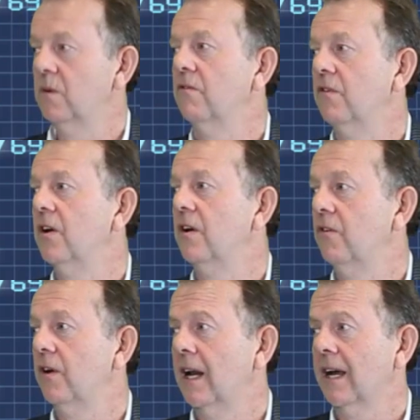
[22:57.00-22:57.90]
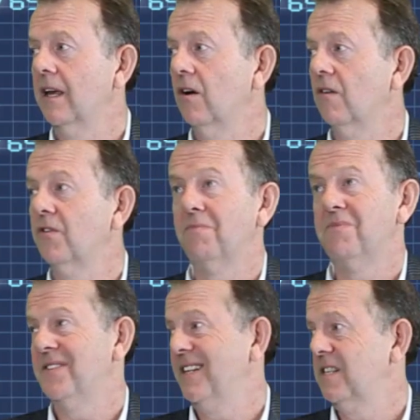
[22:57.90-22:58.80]
We were very, very lucky after
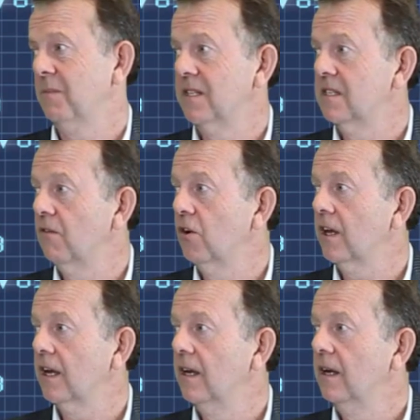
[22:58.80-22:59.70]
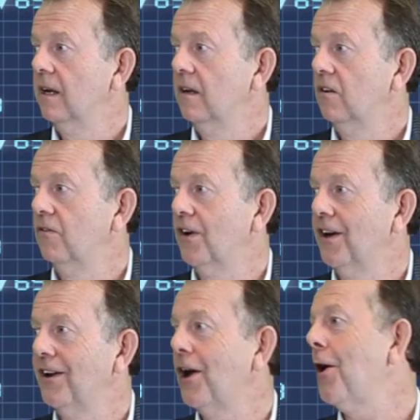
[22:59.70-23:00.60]
6 months of looking to
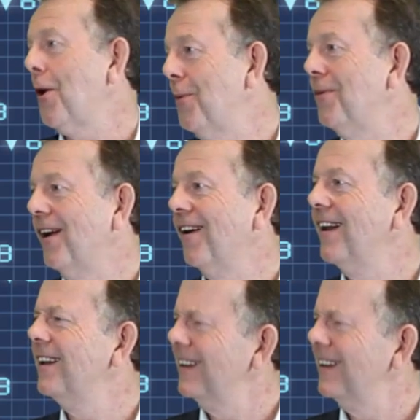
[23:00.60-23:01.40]
find our home now, and